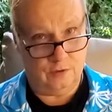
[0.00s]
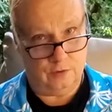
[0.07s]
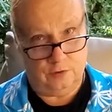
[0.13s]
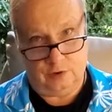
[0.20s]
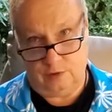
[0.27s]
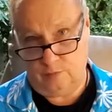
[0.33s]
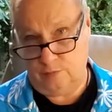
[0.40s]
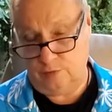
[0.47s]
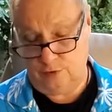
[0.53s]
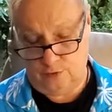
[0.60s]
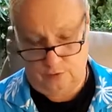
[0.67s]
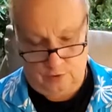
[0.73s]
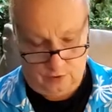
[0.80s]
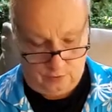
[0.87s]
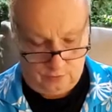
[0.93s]
Look at
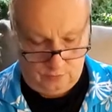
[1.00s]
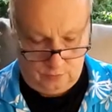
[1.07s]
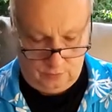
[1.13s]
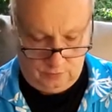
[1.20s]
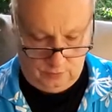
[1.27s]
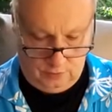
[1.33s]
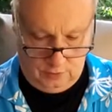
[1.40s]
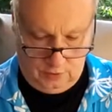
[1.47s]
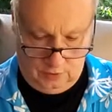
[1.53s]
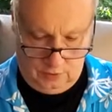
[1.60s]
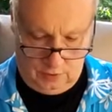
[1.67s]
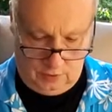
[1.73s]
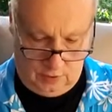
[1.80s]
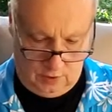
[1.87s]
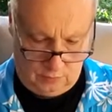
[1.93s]
Pluto
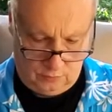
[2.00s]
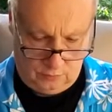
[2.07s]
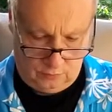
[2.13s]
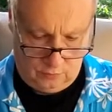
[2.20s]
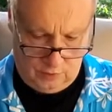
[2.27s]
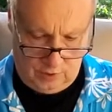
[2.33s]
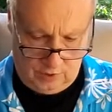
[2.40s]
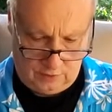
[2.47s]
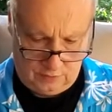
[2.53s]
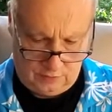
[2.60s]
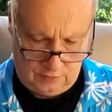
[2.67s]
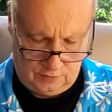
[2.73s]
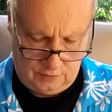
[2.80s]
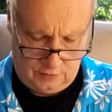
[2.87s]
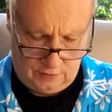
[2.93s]
now direct
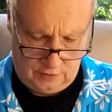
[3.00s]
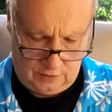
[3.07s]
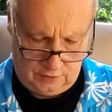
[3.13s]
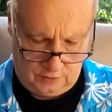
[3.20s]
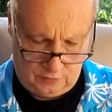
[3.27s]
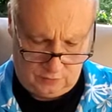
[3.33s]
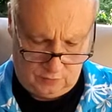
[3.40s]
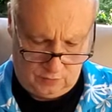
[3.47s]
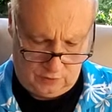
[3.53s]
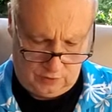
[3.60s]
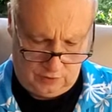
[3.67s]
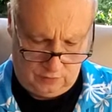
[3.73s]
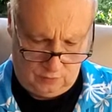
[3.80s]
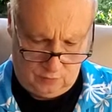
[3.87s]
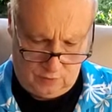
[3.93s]
at like
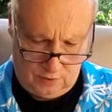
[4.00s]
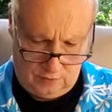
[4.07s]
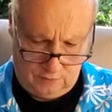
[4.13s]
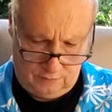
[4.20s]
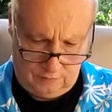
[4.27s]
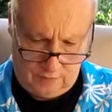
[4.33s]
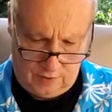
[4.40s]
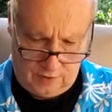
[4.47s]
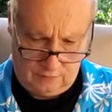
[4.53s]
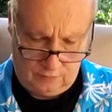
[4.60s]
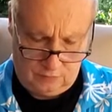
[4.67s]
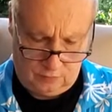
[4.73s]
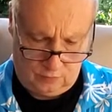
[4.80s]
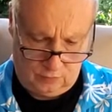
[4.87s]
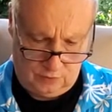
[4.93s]
24
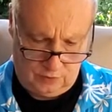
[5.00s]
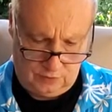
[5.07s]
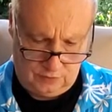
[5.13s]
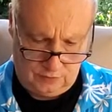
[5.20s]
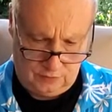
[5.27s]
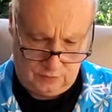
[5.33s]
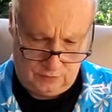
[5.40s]
degrees